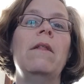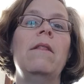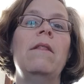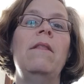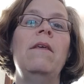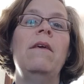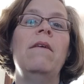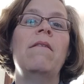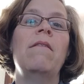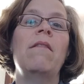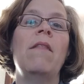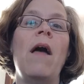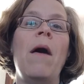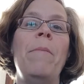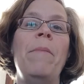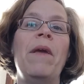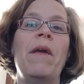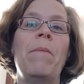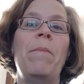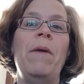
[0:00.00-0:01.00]
the
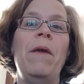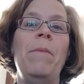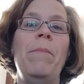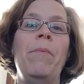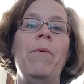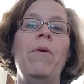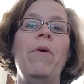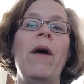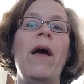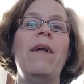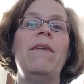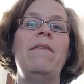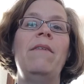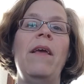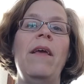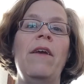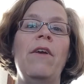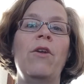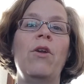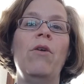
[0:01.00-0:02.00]
Islamic people had
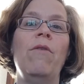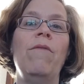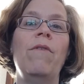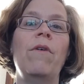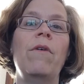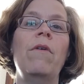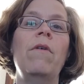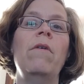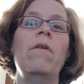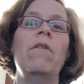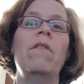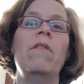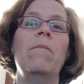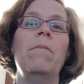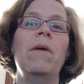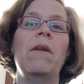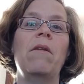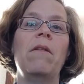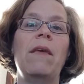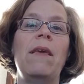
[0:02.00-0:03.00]
taken over the
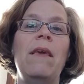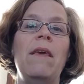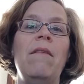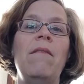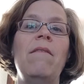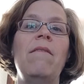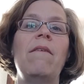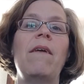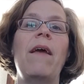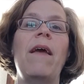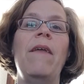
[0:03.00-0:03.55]
Middle East,